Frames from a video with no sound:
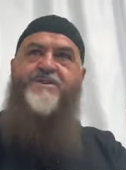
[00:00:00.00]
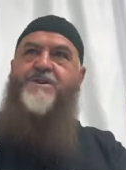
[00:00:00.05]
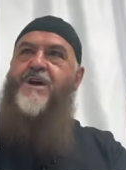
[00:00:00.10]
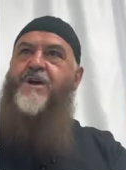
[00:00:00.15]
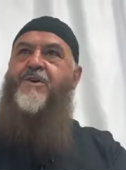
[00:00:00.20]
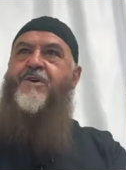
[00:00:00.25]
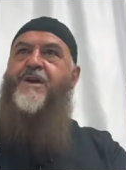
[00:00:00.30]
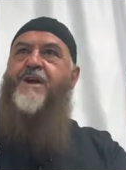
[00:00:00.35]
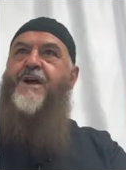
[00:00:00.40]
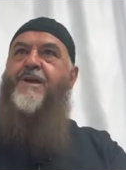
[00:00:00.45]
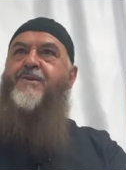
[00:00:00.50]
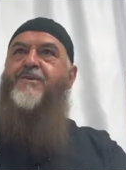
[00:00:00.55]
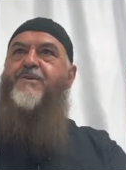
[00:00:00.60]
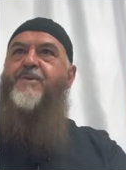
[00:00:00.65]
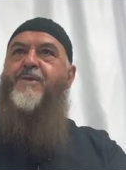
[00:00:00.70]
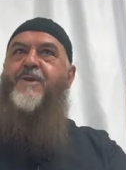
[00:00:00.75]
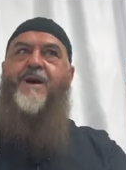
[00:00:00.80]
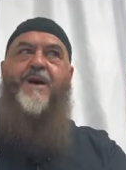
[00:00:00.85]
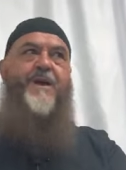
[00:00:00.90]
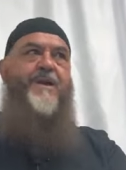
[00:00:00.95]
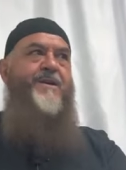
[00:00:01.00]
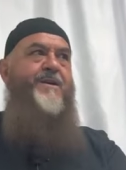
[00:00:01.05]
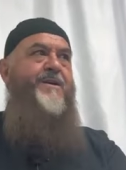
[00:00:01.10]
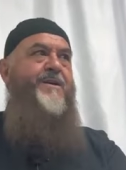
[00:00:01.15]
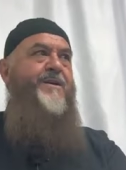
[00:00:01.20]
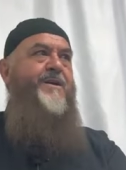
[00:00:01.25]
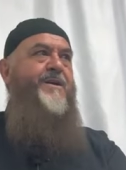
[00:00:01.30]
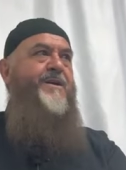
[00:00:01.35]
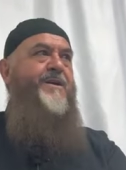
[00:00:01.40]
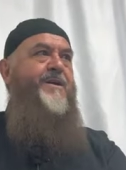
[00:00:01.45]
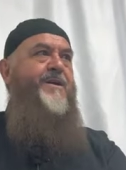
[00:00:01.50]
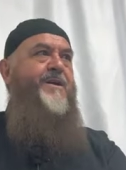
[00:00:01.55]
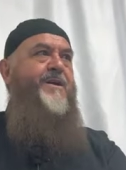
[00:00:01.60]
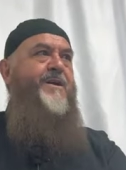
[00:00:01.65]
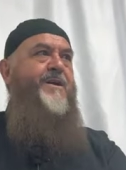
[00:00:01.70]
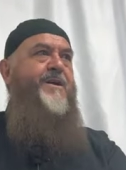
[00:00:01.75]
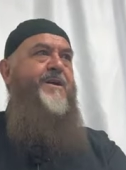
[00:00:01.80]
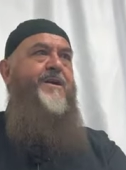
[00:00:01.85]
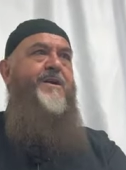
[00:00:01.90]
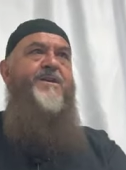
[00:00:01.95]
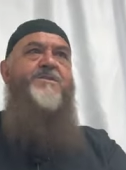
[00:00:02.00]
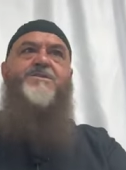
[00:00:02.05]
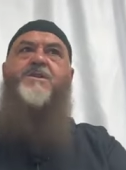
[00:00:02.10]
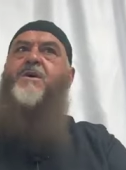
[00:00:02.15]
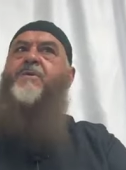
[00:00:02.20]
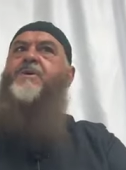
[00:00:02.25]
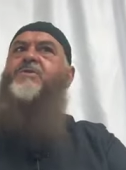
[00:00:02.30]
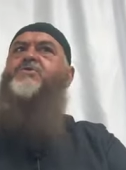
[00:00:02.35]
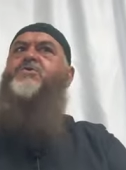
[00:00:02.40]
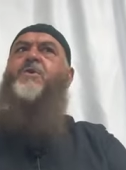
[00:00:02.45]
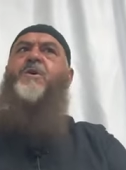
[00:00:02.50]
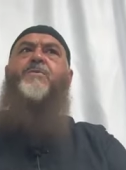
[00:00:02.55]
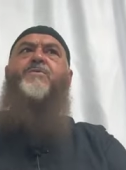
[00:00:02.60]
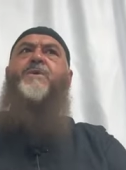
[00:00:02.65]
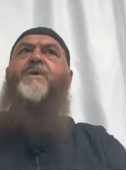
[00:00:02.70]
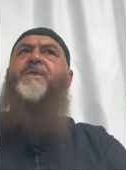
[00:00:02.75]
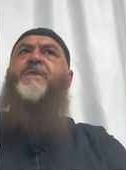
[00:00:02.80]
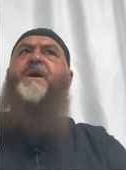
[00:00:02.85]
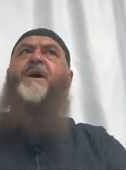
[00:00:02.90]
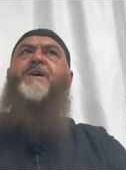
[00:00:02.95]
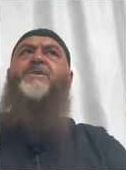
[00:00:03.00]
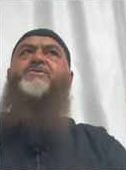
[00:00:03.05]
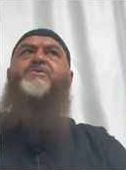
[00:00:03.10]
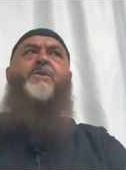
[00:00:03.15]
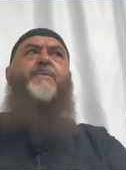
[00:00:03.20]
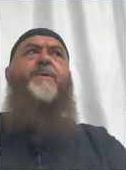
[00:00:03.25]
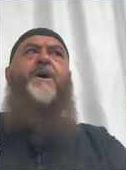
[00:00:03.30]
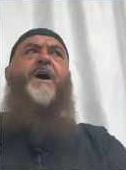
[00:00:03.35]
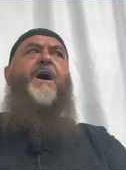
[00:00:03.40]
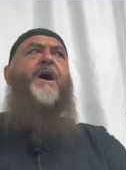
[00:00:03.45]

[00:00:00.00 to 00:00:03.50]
We say you can't do that. We say, what's wrong with that?